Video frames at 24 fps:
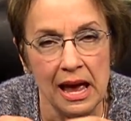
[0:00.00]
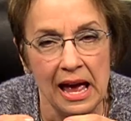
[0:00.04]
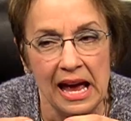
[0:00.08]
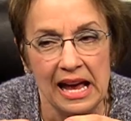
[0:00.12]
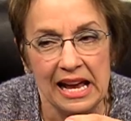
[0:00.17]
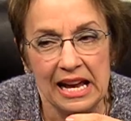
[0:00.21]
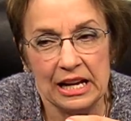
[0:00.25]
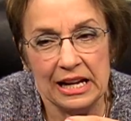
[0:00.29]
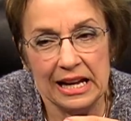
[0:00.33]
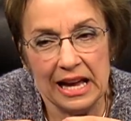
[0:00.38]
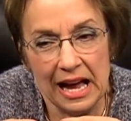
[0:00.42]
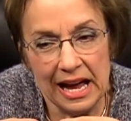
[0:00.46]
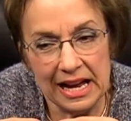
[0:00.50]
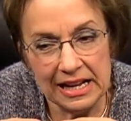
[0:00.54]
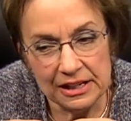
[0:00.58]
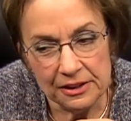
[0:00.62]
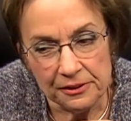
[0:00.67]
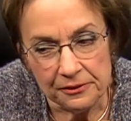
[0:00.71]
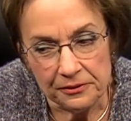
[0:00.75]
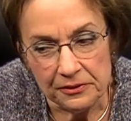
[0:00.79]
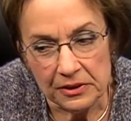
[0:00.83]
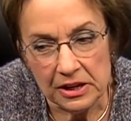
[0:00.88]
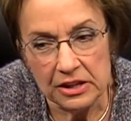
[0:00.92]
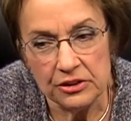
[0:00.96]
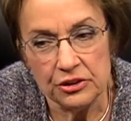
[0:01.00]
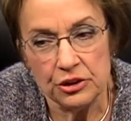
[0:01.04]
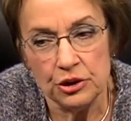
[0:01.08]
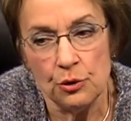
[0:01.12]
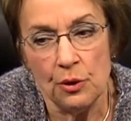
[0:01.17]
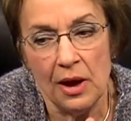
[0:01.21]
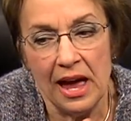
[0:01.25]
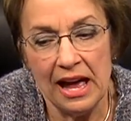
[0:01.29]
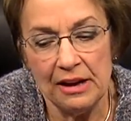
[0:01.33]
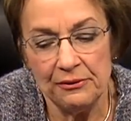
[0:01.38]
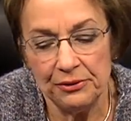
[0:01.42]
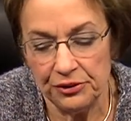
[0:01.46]
It kind of, you
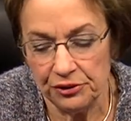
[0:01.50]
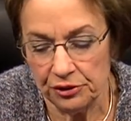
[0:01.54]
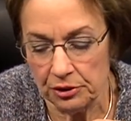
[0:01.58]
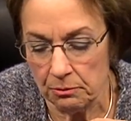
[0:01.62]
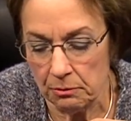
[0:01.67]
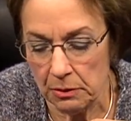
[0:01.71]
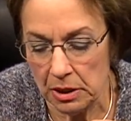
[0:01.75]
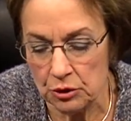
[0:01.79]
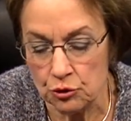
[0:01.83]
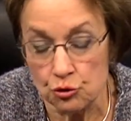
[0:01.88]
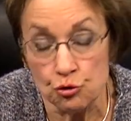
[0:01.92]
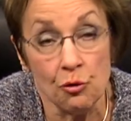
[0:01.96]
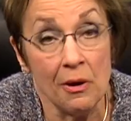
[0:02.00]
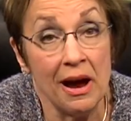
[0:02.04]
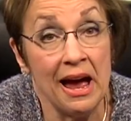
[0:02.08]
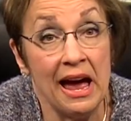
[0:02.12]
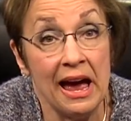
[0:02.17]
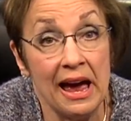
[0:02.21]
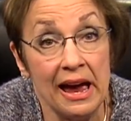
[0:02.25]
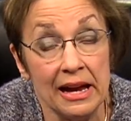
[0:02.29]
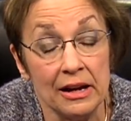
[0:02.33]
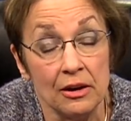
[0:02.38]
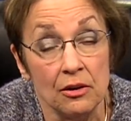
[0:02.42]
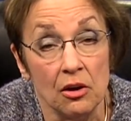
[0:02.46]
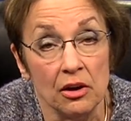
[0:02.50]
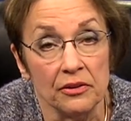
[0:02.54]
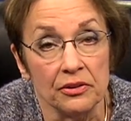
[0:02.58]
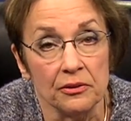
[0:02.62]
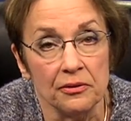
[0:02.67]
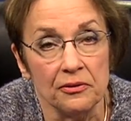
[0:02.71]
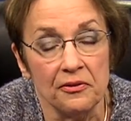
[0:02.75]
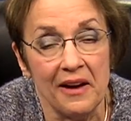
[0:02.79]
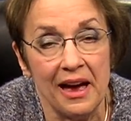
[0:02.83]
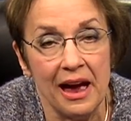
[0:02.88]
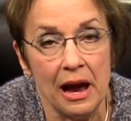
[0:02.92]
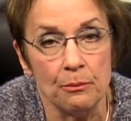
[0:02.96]
have some drag on the
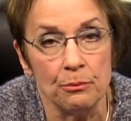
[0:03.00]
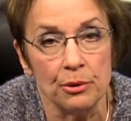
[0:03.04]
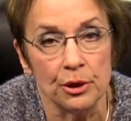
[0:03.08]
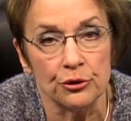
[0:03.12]
fabric.